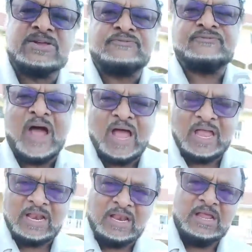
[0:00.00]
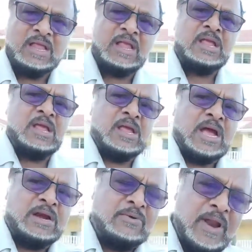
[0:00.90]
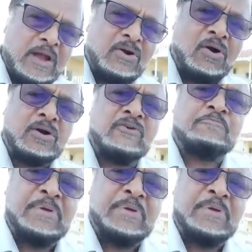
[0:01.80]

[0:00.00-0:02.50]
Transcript: there's a file, and a record